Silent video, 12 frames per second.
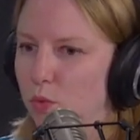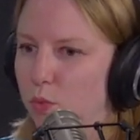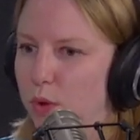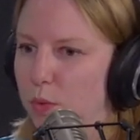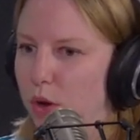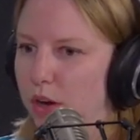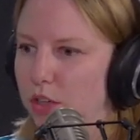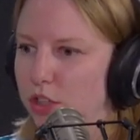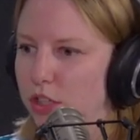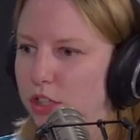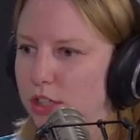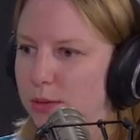we want our
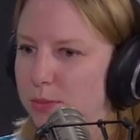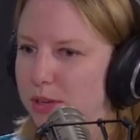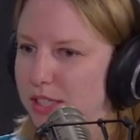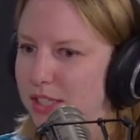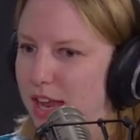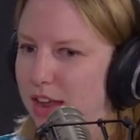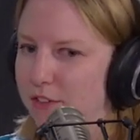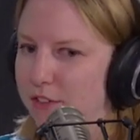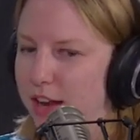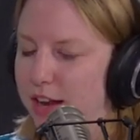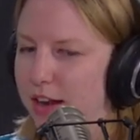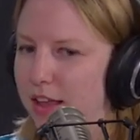children to be safe
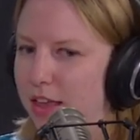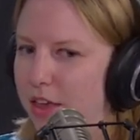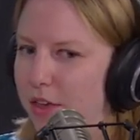and